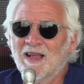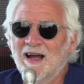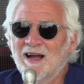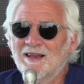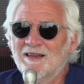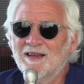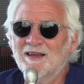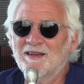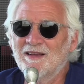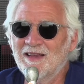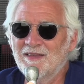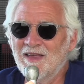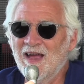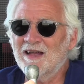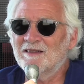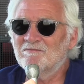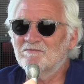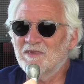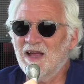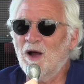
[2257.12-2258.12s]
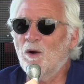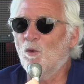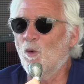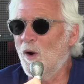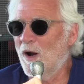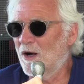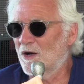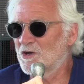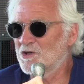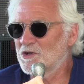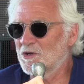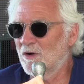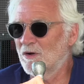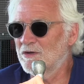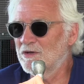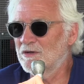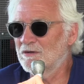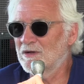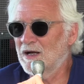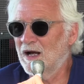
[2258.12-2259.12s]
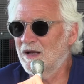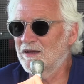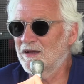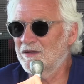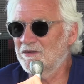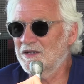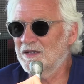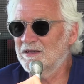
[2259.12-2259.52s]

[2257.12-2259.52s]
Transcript: I, that, that wears on you. Mm I, I, mm.